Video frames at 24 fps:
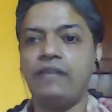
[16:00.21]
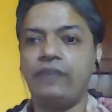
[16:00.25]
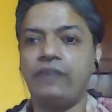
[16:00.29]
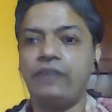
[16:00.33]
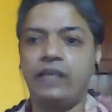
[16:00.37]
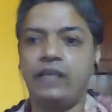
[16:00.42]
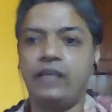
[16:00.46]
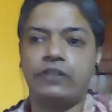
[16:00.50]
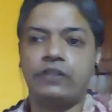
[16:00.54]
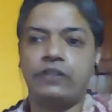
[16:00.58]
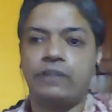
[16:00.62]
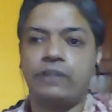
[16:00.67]

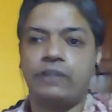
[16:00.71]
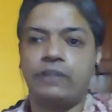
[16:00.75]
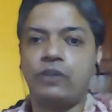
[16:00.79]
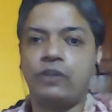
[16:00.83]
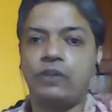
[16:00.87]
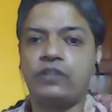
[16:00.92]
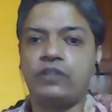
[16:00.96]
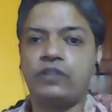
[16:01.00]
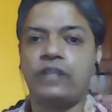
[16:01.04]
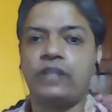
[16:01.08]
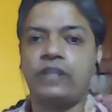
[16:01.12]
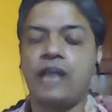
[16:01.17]
to
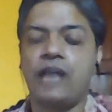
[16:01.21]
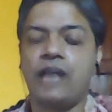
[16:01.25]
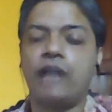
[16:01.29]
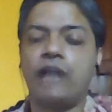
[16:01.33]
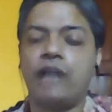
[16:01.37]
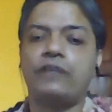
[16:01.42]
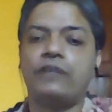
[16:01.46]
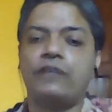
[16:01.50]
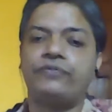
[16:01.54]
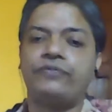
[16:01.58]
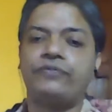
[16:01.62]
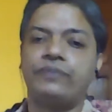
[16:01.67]
demonstrate the art
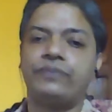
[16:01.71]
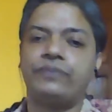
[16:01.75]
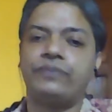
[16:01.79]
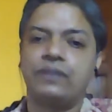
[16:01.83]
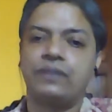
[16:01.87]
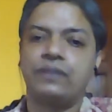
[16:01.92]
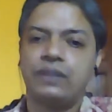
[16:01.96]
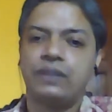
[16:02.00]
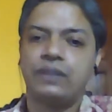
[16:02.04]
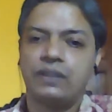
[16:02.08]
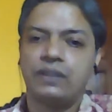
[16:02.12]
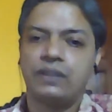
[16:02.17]
of
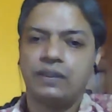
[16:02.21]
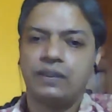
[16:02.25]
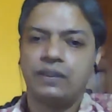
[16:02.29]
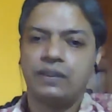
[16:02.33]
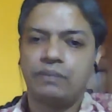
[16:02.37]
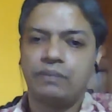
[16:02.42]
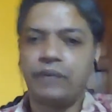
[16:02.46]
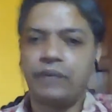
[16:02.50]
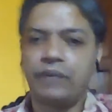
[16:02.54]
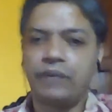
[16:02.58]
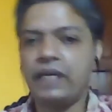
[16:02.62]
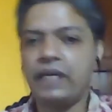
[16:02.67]

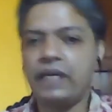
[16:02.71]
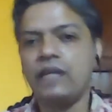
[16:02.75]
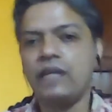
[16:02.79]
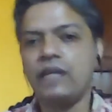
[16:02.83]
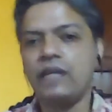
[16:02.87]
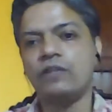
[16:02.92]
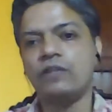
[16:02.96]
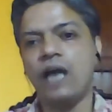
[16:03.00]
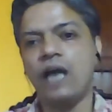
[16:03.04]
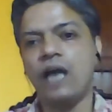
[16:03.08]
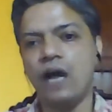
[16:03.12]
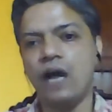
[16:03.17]
breaking into the
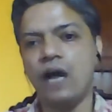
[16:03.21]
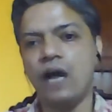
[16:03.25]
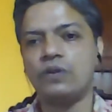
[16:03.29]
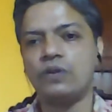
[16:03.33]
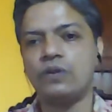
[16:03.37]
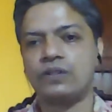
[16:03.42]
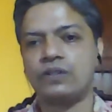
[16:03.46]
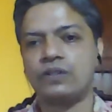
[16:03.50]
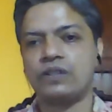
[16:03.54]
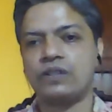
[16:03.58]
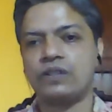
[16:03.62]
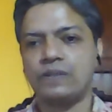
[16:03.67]

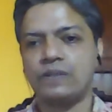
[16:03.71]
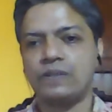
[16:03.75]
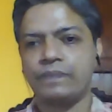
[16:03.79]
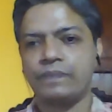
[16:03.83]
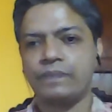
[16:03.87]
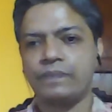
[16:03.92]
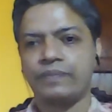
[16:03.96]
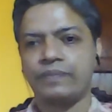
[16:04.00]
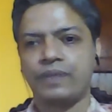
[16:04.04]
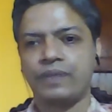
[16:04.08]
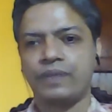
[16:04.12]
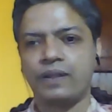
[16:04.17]
house.
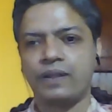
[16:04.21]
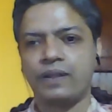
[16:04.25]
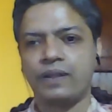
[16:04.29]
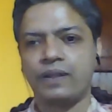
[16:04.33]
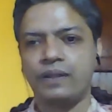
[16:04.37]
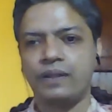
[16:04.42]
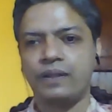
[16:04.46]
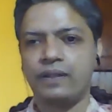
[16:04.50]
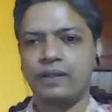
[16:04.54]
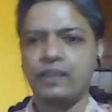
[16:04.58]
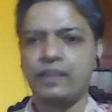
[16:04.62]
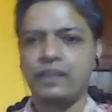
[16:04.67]

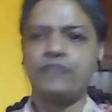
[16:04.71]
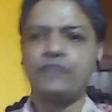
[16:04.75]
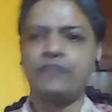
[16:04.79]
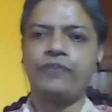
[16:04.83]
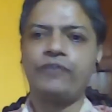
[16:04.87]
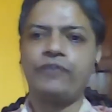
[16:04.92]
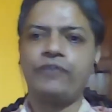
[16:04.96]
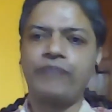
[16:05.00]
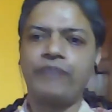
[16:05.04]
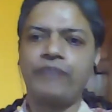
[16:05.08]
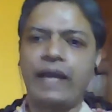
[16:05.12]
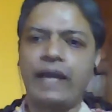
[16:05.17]
This fifth
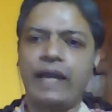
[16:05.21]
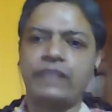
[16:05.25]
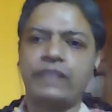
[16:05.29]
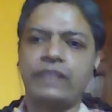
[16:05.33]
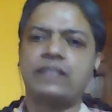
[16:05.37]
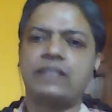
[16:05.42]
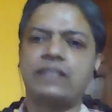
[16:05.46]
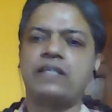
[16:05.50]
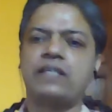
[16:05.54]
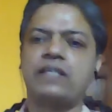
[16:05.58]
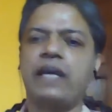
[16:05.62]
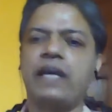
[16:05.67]
act is
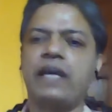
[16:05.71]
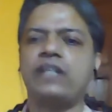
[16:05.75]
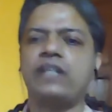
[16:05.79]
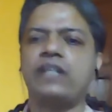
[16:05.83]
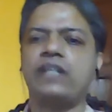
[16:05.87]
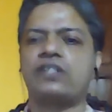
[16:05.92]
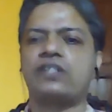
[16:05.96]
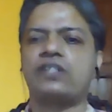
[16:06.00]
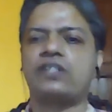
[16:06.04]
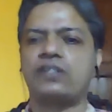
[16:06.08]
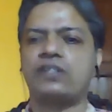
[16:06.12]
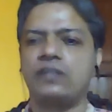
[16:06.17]
staged
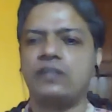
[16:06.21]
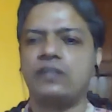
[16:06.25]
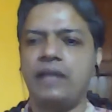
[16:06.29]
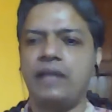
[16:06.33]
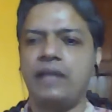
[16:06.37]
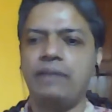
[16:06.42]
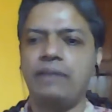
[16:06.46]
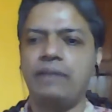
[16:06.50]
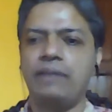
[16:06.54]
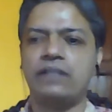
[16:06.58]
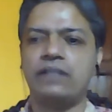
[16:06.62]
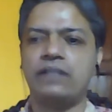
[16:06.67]

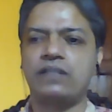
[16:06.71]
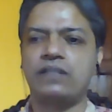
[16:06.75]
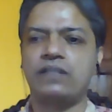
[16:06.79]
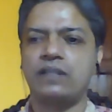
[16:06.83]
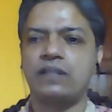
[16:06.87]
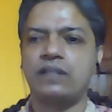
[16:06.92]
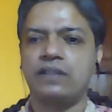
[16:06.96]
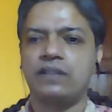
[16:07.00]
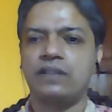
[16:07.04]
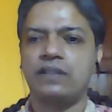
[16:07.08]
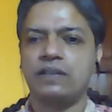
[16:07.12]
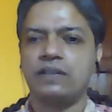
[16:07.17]
amidst
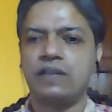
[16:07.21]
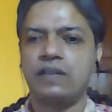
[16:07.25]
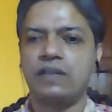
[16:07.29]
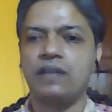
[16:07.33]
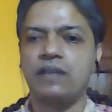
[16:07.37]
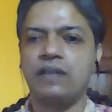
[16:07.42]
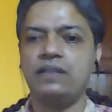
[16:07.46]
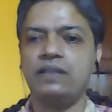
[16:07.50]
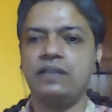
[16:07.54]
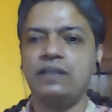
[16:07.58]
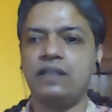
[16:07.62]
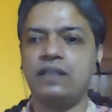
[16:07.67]

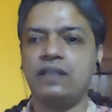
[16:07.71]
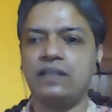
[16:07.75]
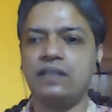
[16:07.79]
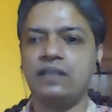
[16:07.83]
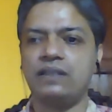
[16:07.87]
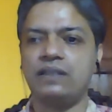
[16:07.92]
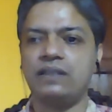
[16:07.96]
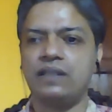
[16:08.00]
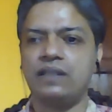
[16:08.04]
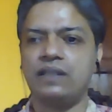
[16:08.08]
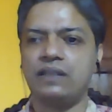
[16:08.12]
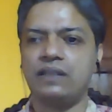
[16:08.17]
thunder,
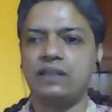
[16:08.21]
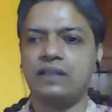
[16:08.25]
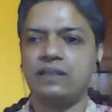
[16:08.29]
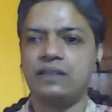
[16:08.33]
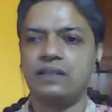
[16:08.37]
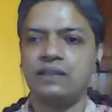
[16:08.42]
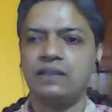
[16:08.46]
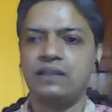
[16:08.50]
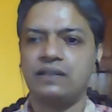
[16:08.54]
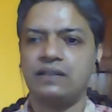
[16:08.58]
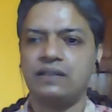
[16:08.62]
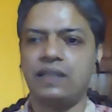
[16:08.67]

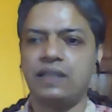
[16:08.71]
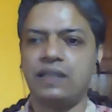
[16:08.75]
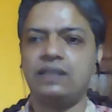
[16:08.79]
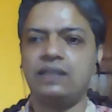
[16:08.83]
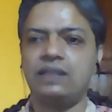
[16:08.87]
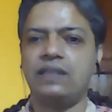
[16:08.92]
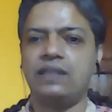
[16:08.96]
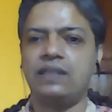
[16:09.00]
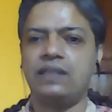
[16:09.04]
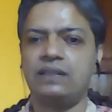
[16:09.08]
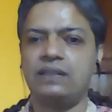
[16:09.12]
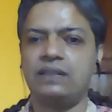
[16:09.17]

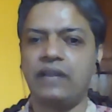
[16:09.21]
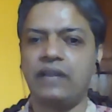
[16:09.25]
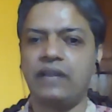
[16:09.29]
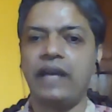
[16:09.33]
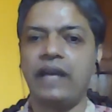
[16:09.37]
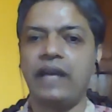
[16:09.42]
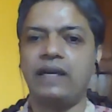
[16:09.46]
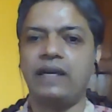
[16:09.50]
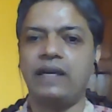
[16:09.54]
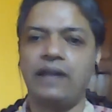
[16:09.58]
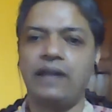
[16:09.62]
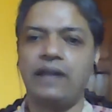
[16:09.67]
rain,
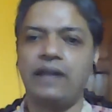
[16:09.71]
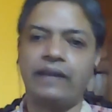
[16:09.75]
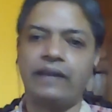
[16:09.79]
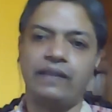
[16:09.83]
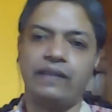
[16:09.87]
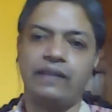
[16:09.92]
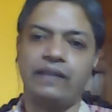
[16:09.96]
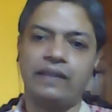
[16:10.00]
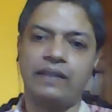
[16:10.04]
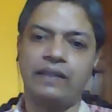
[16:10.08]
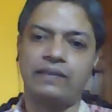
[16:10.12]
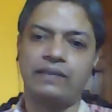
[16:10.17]
and
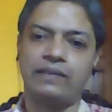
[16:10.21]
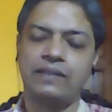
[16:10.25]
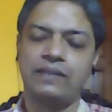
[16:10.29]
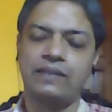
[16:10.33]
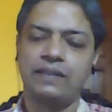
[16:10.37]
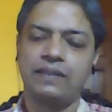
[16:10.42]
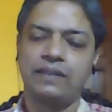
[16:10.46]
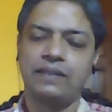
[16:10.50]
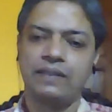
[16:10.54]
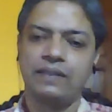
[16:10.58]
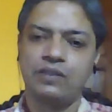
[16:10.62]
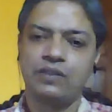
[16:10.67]
lightning,
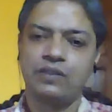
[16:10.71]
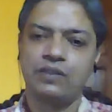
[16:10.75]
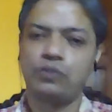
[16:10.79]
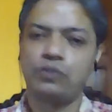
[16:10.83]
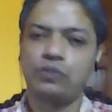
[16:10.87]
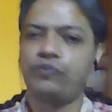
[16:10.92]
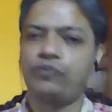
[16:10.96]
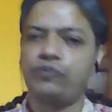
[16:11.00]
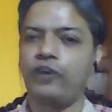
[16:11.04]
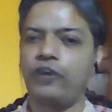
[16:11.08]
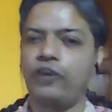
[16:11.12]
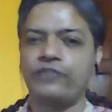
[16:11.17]

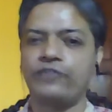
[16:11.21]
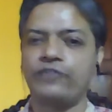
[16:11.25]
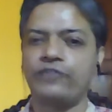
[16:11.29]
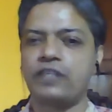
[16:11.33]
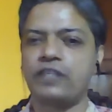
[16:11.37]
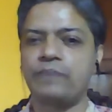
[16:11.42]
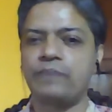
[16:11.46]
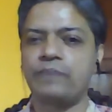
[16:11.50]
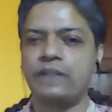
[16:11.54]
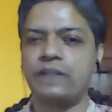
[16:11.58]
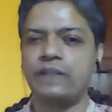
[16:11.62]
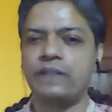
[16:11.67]
full of
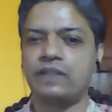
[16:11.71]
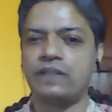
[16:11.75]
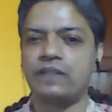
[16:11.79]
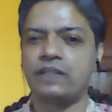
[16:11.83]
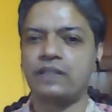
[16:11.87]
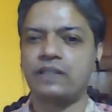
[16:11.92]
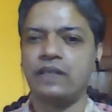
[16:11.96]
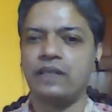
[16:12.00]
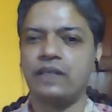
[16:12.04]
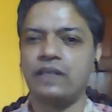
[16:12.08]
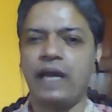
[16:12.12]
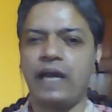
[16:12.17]
suspense.
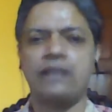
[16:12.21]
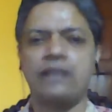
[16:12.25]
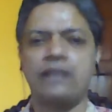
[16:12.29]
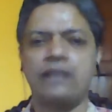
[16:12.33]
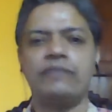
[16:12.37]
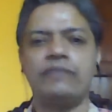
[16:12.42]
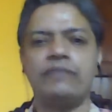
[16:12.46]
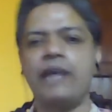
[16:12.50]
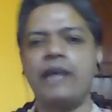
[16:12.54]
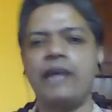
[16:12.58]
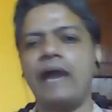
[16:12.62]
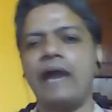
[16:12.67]
And we
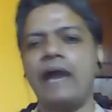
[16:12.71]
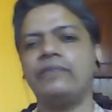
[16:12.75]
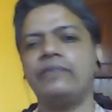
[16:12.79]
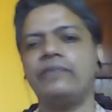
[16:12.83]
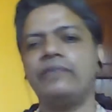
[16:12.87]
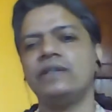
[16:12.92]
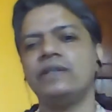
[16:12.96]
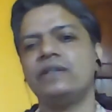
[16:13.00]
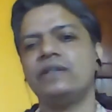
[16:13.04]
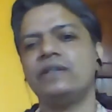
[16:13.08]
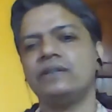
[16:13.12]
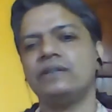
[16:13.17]
have
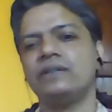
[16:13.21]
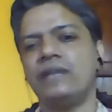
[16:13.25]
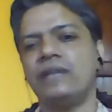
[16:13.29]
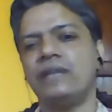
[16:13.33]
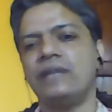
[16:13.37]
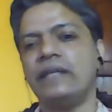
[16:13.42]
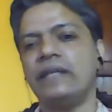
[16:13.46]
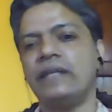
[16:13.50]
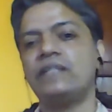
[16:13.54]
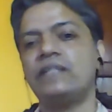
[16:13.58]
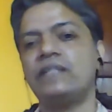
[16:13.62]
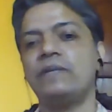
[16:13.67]
an
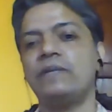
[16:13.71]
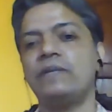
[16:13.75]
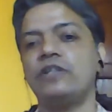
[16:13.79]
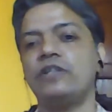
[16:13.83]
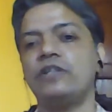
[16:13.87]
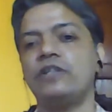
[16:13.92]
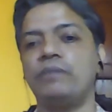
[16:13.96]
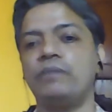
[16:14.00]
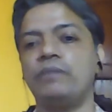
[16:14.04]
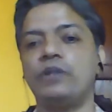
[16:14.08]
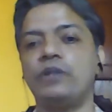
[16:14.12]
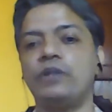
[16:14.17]
exhibition of
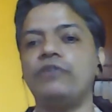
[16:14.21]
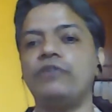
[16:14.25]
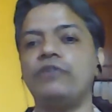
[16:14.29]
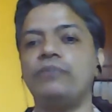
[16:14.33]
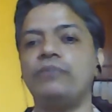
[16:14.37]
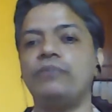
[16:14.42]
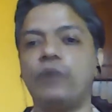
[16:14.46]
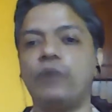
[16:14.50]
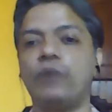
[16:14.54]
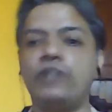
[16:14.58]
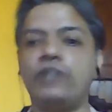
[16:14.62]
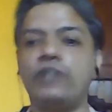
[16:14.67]
beautiful
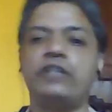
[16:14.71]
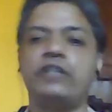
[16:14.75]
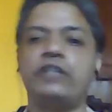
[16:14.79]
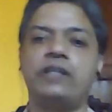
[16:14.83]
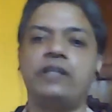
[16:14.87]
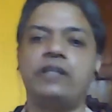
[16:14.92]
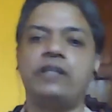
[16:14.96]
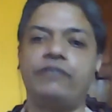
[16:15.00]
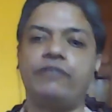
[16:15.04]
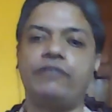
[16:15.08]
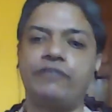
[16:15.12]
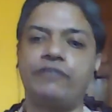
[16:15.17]
poetry in the
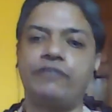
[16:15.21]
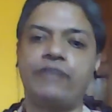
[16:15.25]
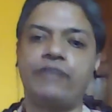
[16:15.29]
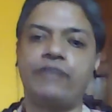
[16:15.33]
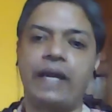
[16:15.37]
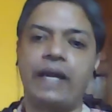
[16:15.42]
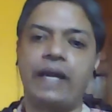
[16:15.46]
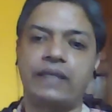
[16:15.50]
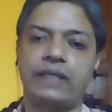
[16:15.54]
fifth act.